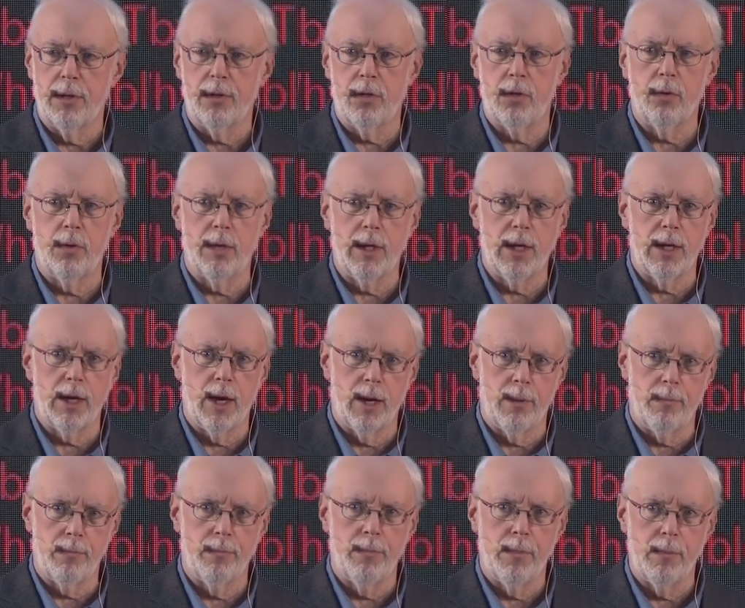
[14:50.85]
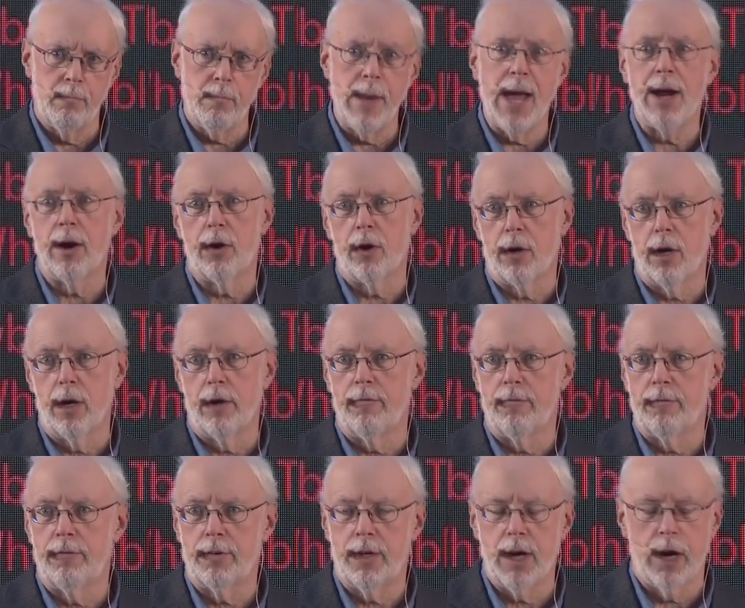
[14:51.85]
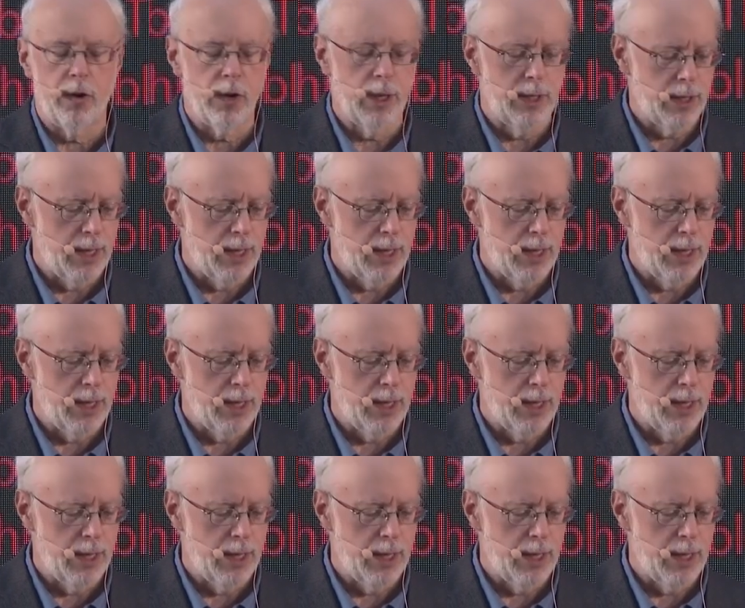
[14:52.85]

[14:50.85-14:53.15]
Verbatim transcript: to the um, mayor of Gary,